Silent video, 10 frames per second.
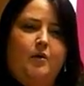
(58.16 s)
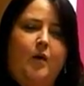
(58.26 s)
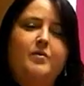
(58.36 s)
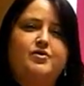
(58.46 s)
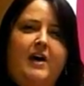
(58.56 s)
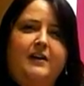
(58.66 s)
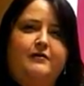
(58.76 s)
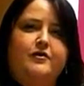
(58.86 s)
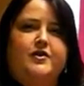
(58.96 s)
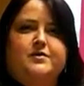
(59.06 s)
What was
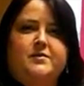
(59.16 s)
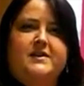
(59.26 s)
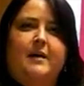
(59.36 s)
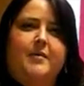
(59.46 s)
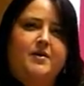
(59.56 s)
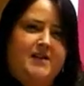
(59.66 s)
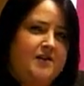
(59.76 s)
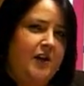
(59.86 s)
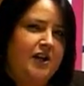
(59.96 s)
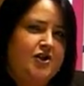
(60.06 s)
great for us was that
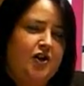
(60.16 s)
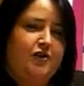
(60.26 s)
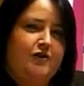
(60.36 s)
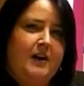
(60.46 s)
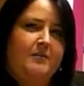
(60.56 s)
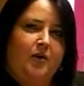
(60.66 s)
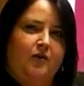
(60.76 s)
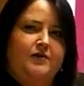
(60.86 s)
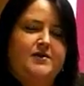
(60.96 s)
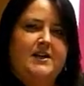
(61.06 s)
process only took 3
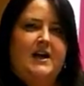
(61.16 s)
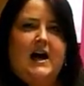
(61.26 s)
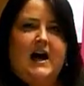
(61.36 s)
months,